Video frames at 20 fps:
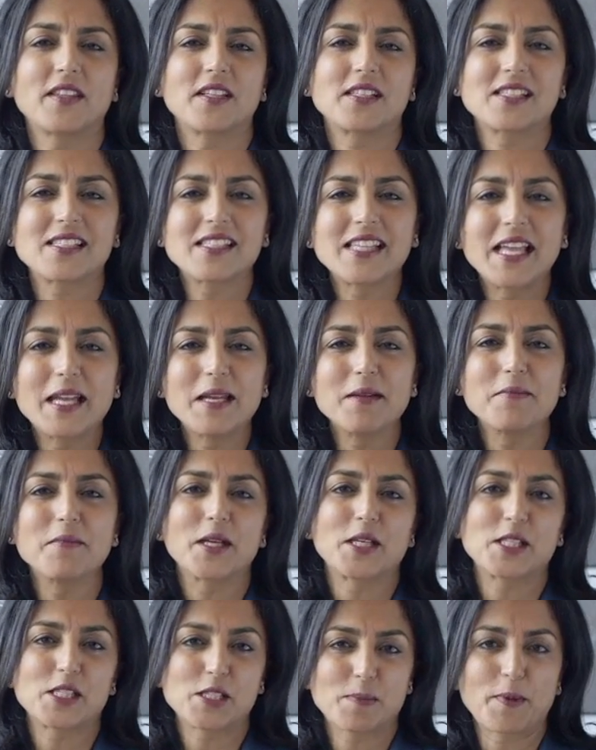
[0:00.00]
the same
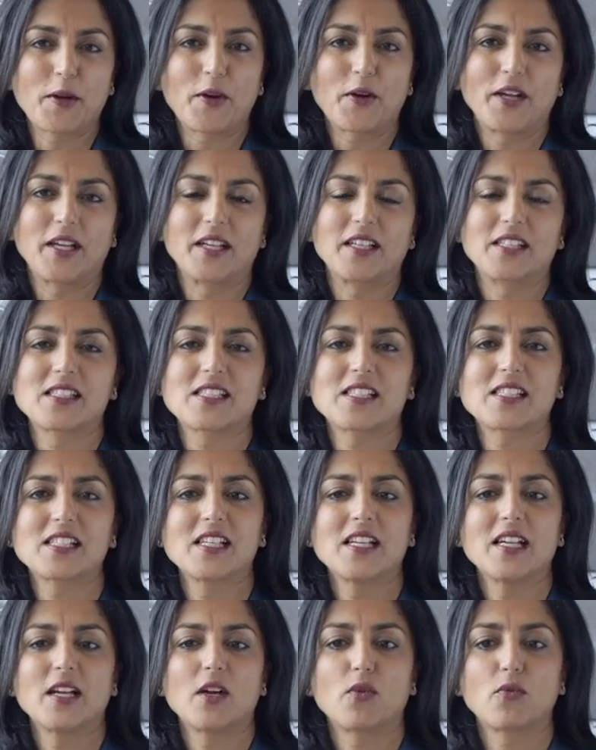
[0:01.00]
experience